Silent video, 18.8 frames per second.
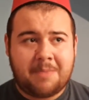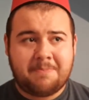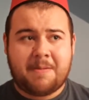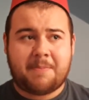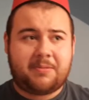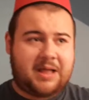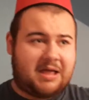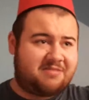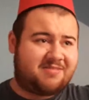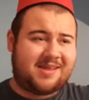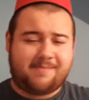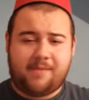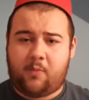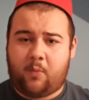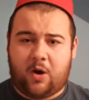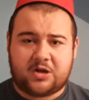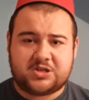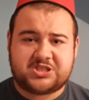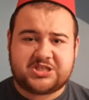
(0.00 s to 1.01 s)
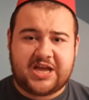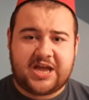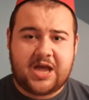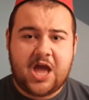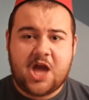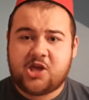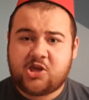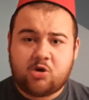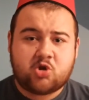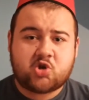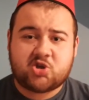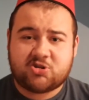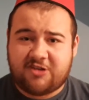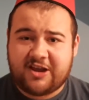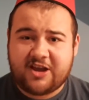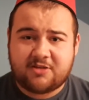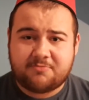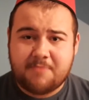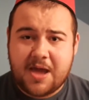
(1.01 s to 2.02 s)
Remember last time I watched it? You
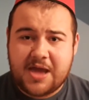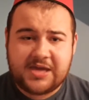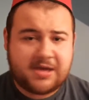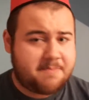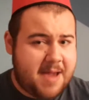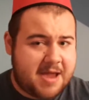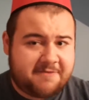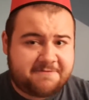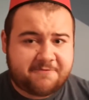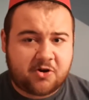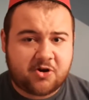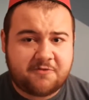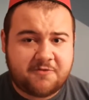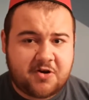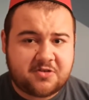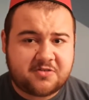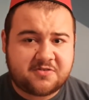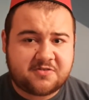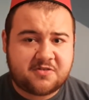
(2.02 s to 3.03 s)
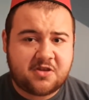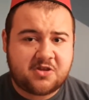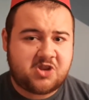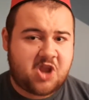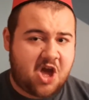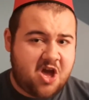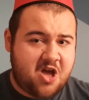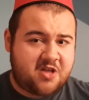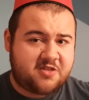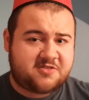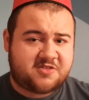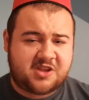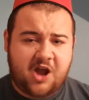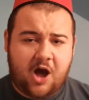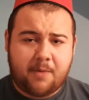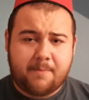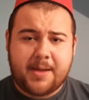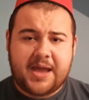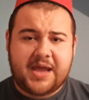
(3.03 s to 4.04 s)
triggered me, you made fun of us, nerds, you
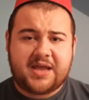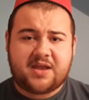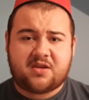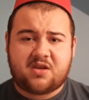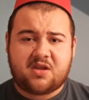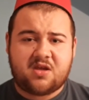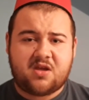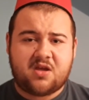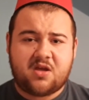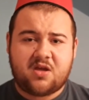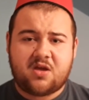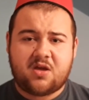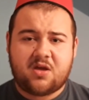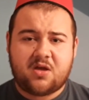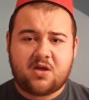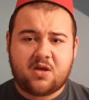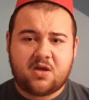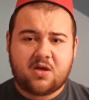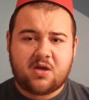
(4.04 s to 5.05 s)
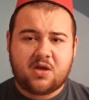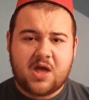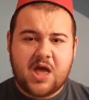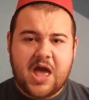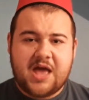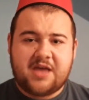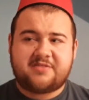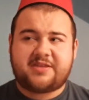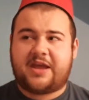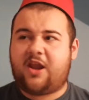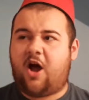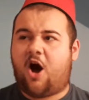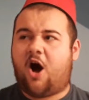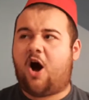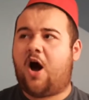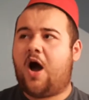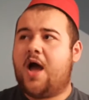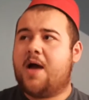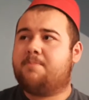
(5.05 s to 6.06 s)
know what I mean? Saying,
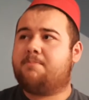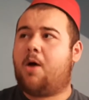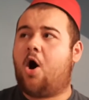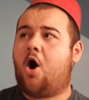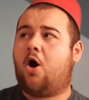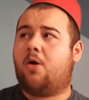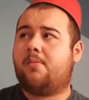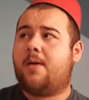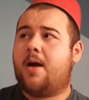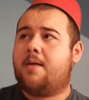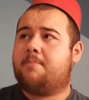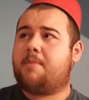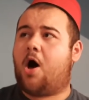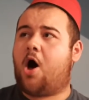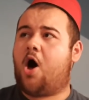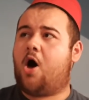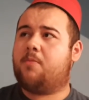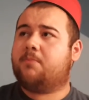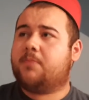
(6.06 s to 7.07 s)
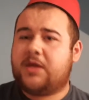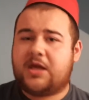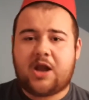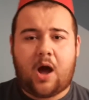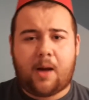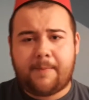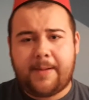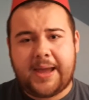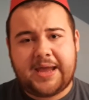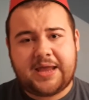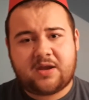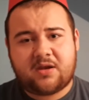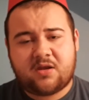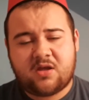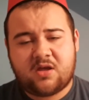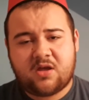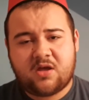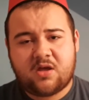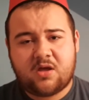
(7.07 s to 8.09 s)
oh, mum, mum, you know what I
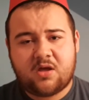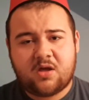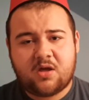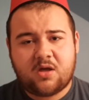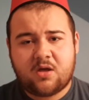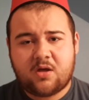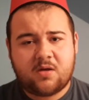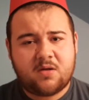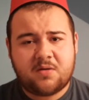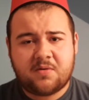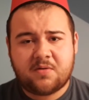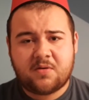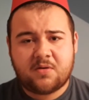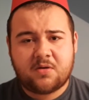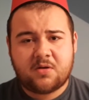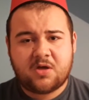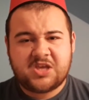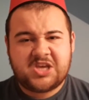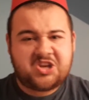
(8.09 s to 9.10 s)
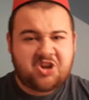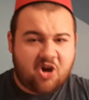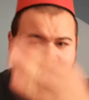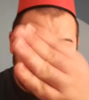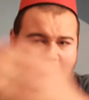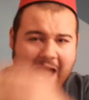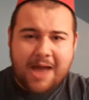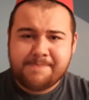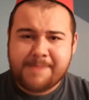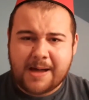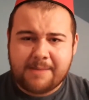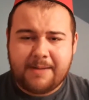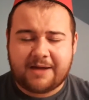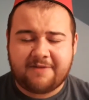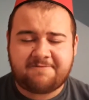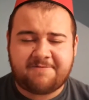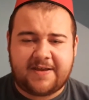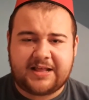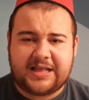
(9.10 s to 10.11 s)
mean? You don't care about
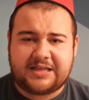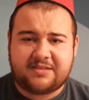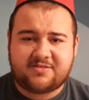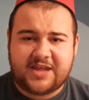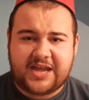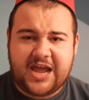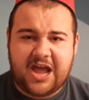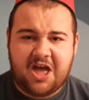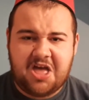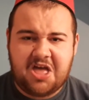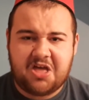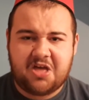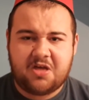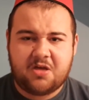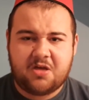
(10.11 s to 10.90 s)
my feelings, do you?